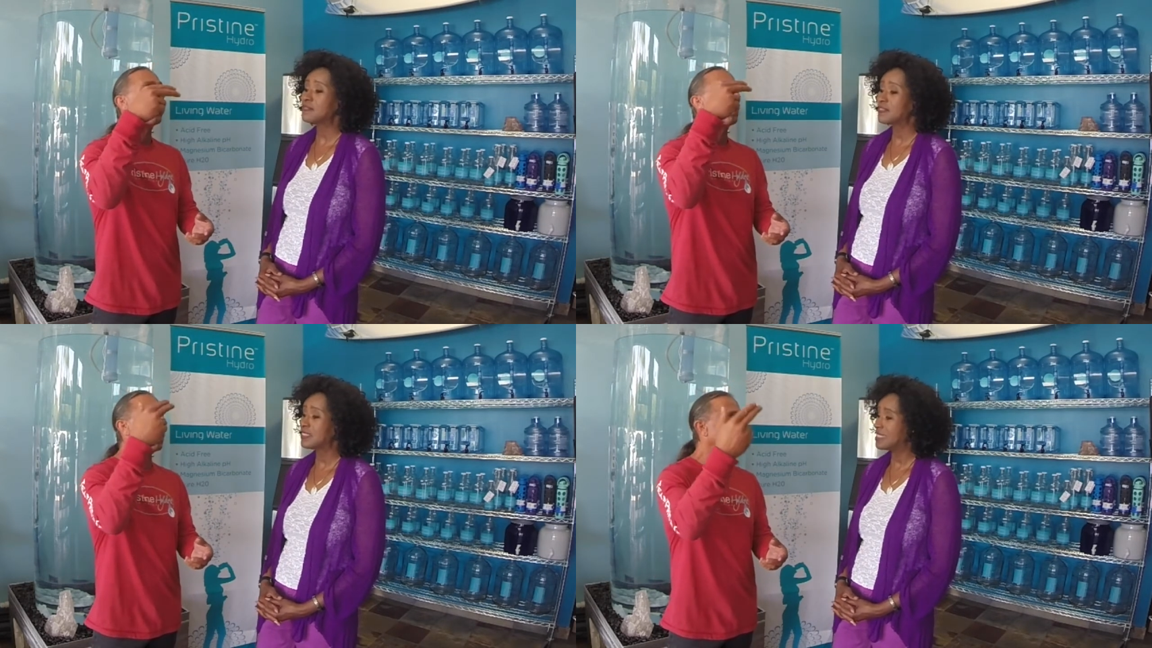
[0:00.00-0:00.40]

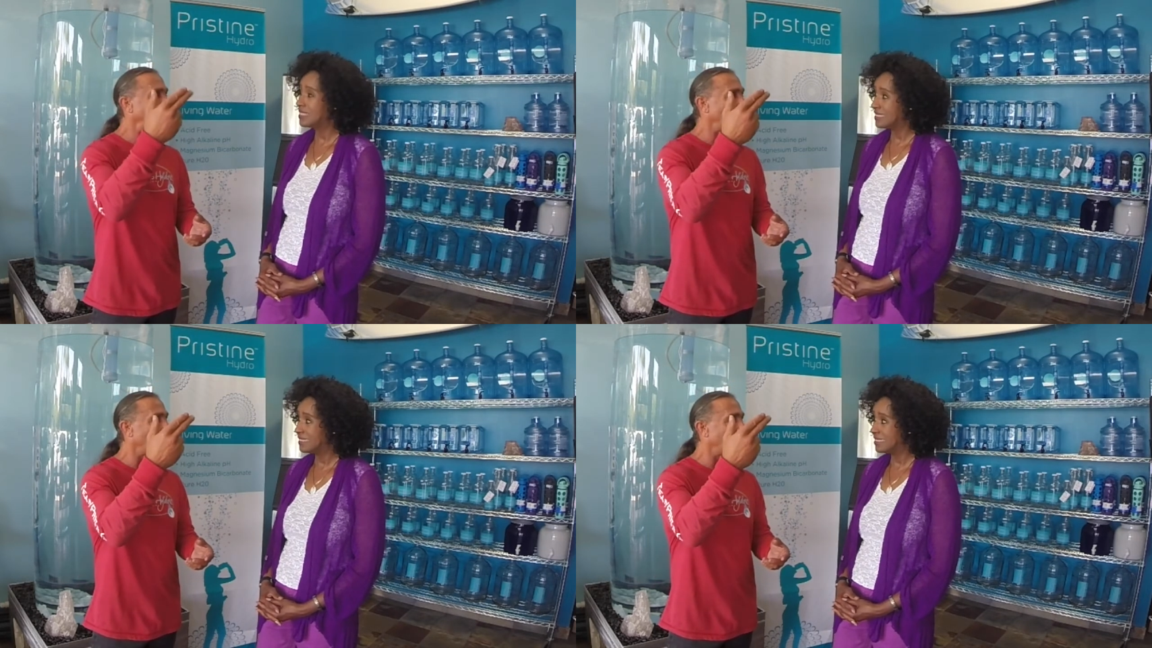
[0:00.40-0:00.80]

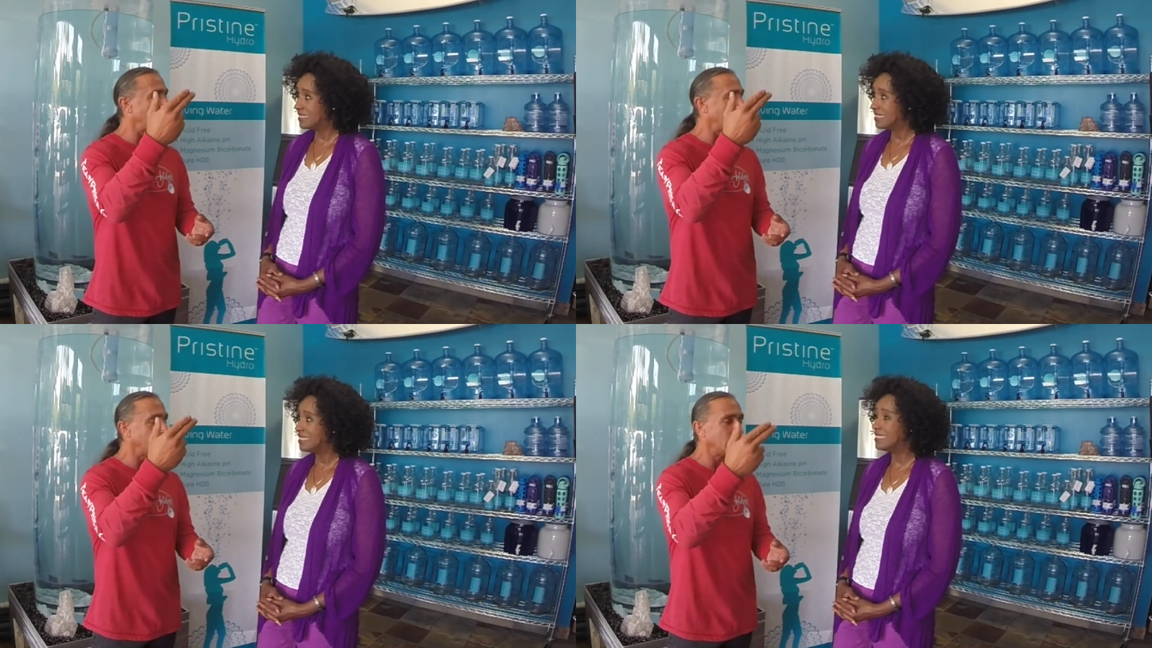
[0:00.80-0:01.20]

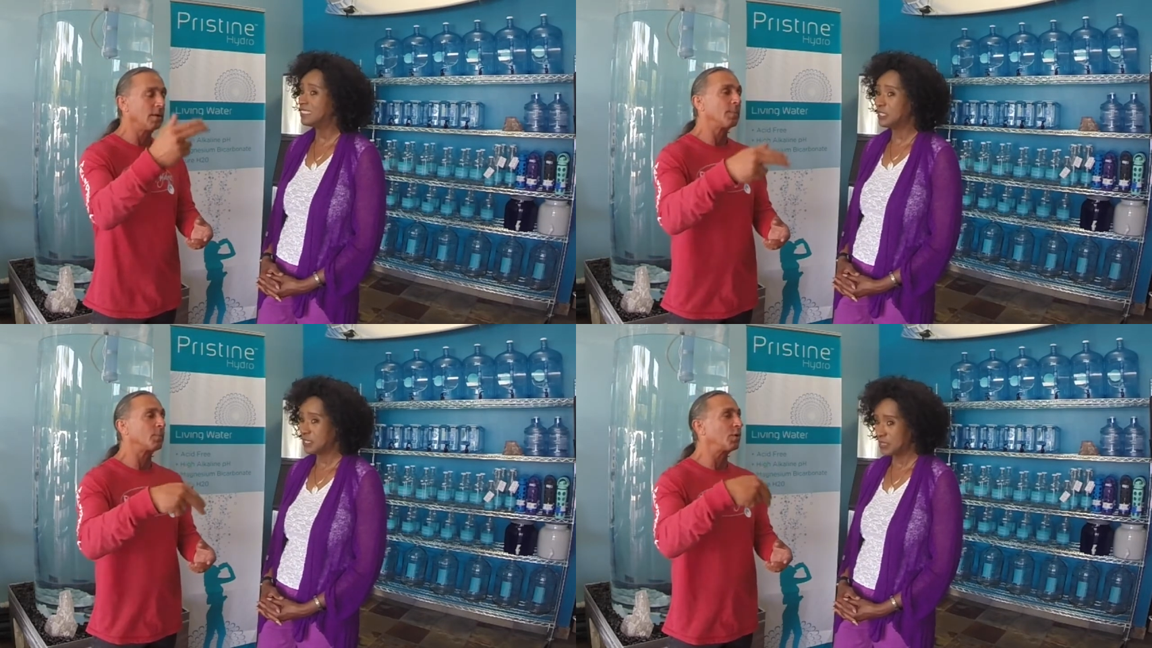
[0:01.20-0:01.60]
Speaker 1: rainwater,
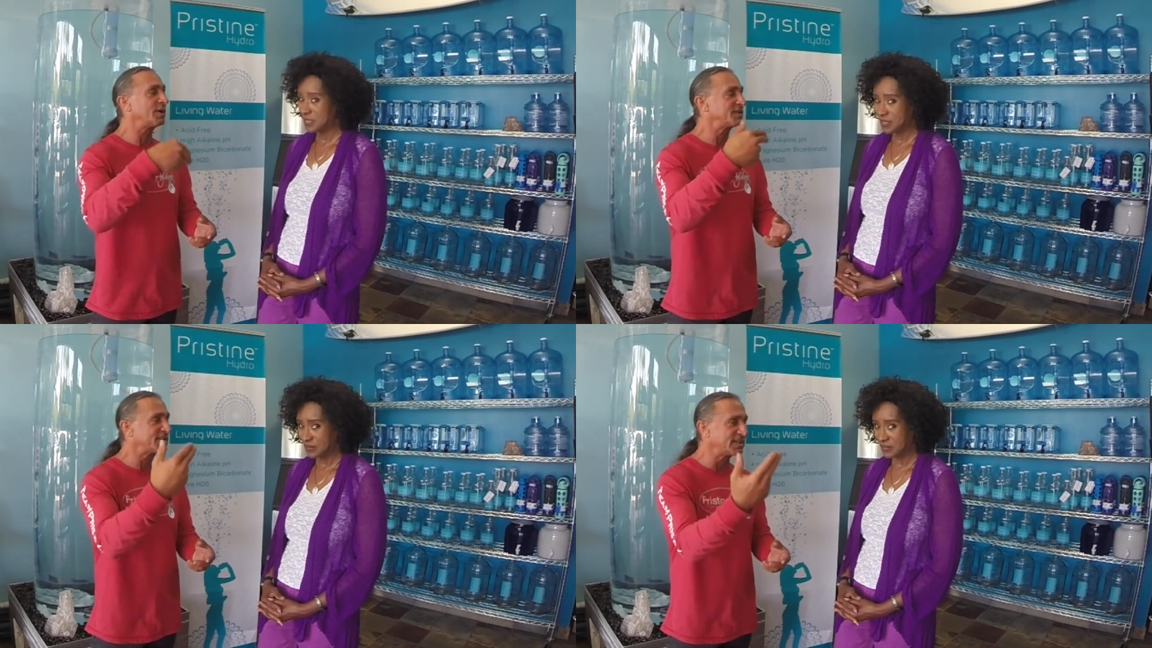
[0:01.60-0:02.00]

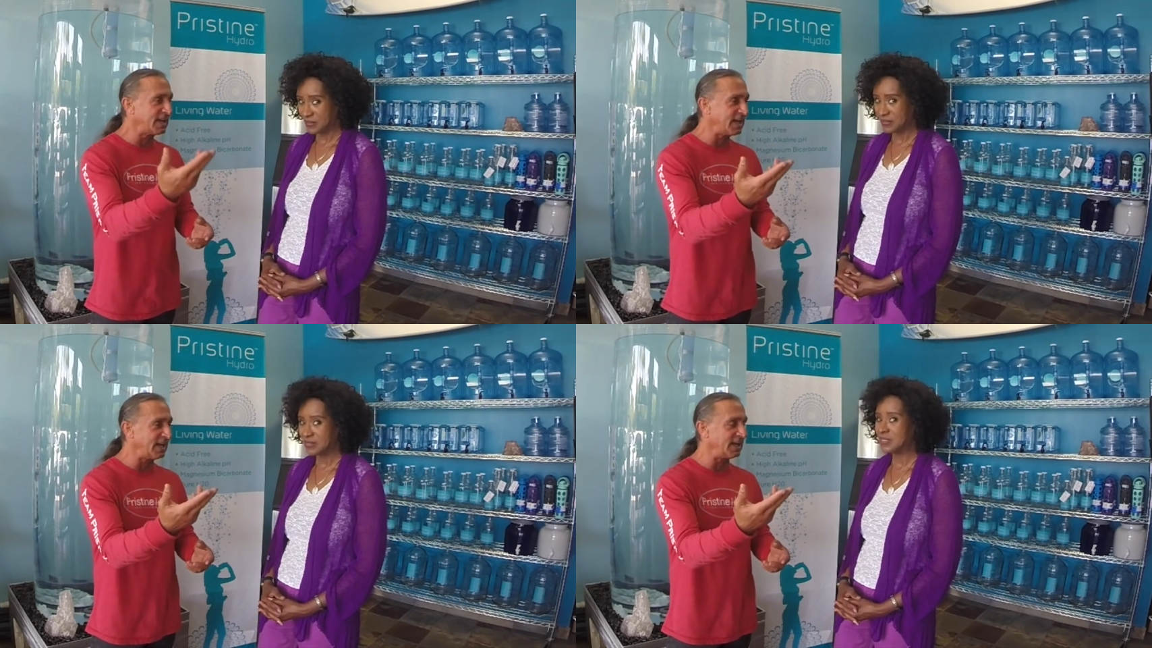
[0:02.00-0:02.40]

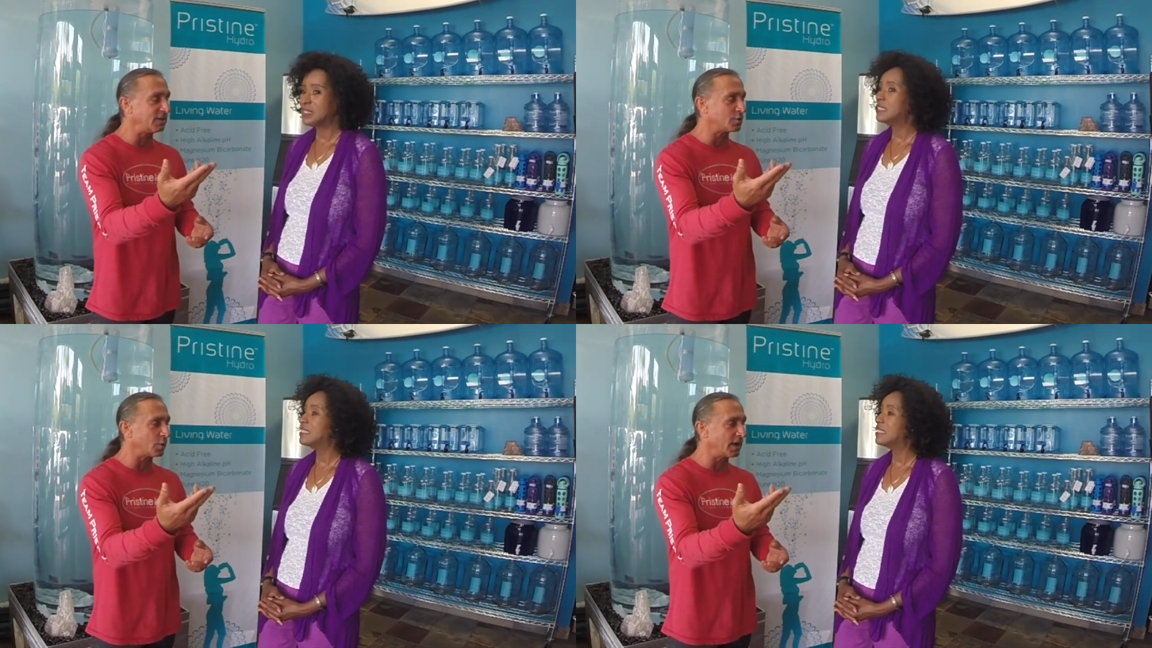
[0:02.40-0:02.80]

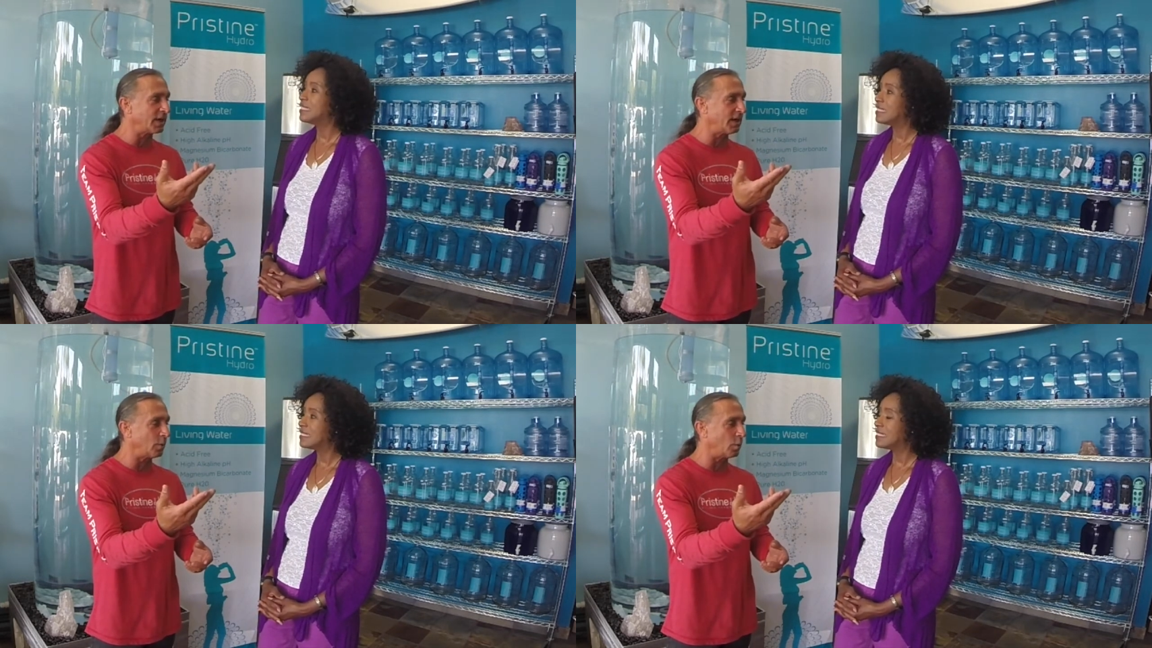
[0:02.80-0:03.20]
pristine
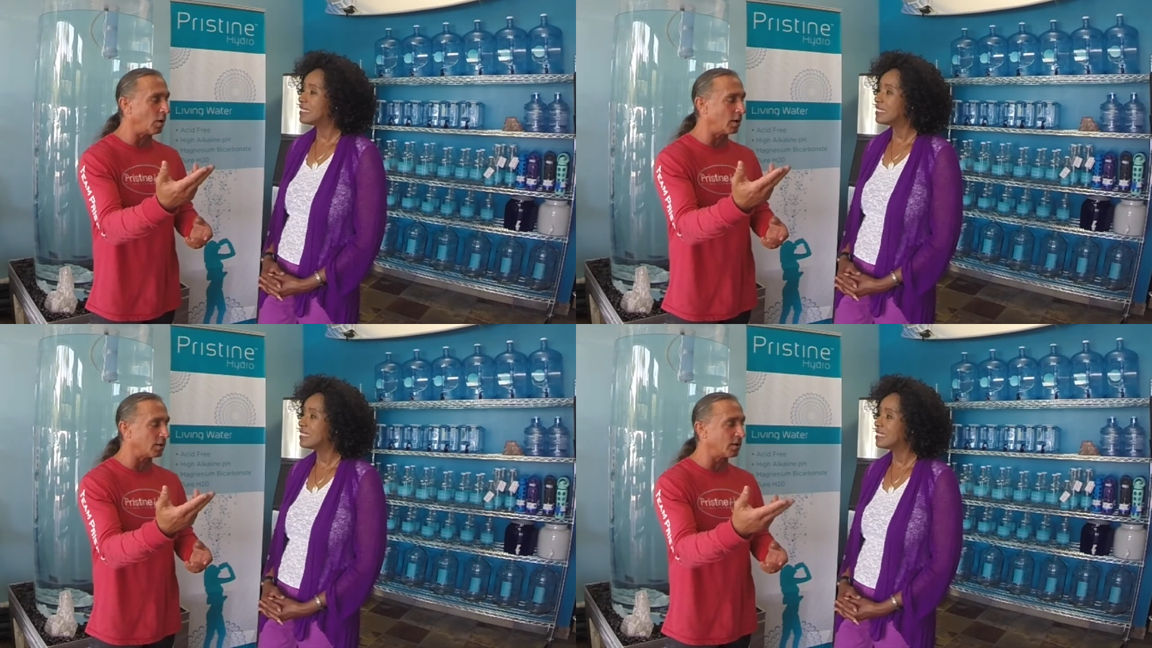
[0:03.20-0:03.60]
drinking
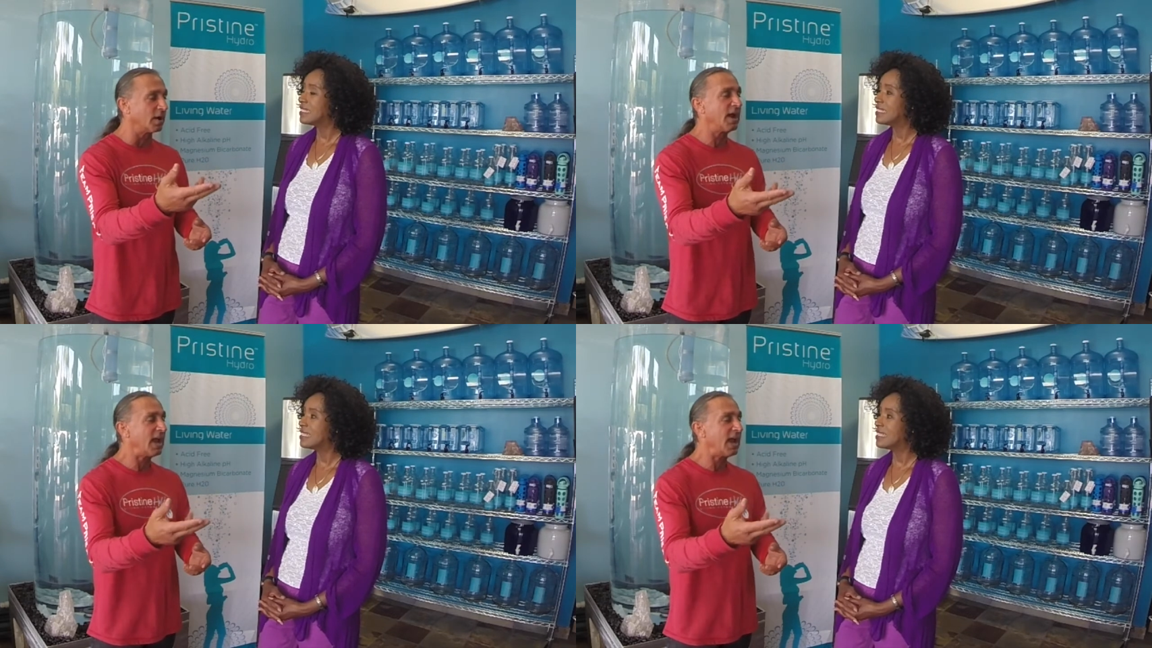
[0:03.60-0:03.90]
water,